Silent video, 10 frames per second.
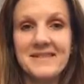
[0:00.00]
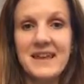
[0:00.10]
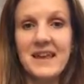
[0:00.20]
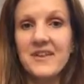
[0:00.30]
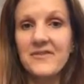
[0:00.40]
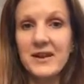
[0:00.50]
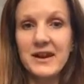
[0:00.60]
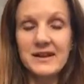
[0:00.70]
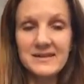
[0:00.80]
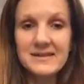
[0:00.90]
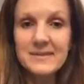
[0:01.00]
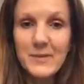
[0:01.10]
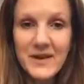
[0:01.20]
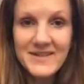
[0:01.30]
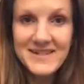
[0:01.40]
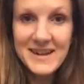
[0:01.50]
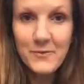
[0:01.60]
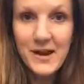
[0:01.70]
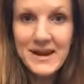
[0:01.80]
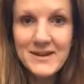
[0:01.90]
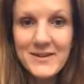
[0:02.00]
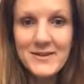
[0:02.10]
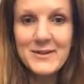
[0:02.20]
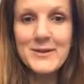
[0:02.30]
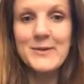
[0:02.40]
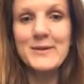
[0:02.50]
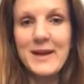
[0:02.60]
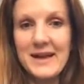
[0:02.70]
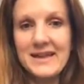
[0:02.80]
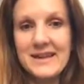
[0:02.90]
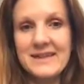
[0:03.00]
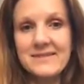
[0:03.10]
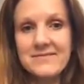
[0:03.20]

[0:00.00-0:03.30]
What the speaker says: Even and especially when it doesn't look like it,